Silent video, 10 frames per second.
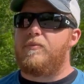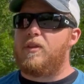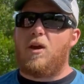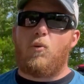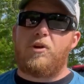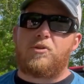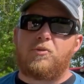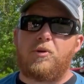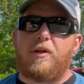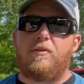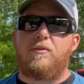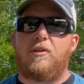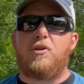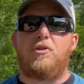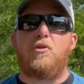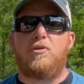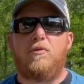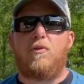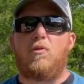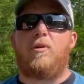It wasn't really conducive
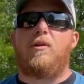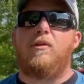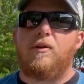for me.